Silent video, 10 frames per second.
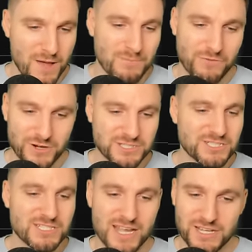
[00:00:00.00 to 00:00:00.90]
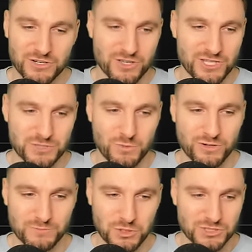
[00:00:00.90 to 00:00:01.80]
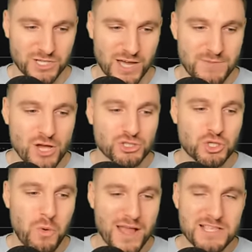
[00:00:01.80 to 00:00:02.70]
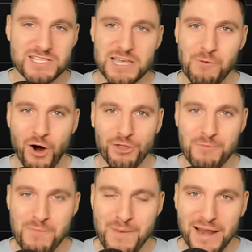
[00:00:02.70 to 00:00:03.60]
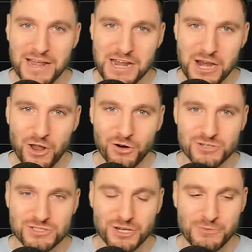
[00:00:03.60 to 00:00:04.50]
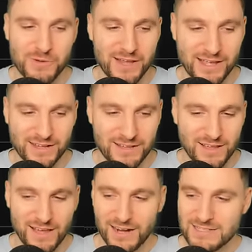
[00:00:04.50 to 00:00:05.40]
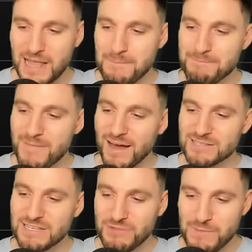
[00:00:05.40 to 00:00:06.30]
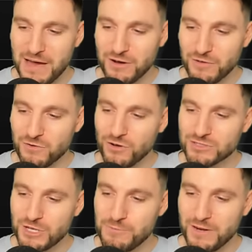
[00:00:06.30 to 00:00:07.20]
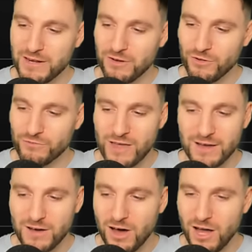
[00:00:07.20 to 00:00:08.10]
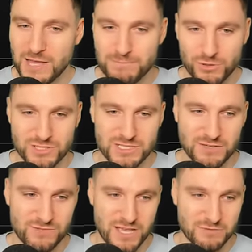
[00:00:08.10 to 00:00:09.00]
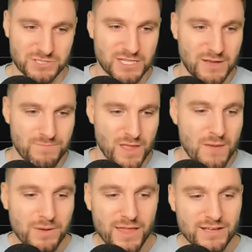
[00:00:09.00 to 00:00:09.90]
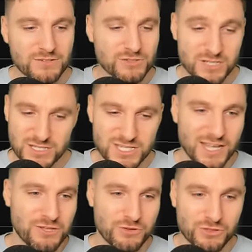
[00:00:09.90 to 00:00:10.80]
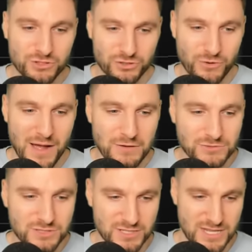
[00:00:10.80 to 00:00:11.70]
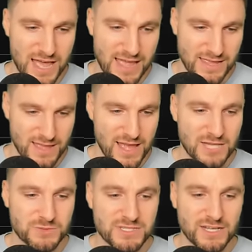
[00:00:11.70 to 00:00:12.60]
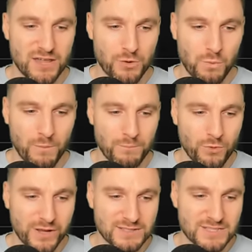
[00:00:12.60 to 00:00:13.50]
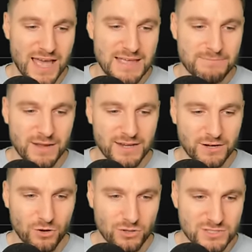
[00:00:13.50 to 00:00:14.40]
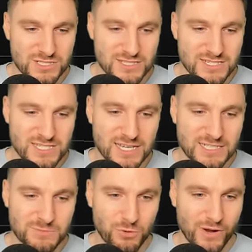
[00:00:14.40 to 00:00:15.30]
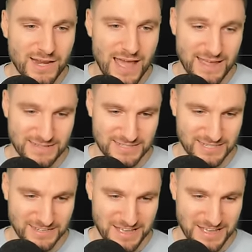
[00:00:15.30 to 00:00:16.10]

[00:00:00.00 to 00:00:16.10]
My friends, just take a look at this one more time. twenty-one million longs opening. That is a massive amount of longs opening of that high positive delta. But that got continued throughout the day, as we see another one point eight million longs, six point eight.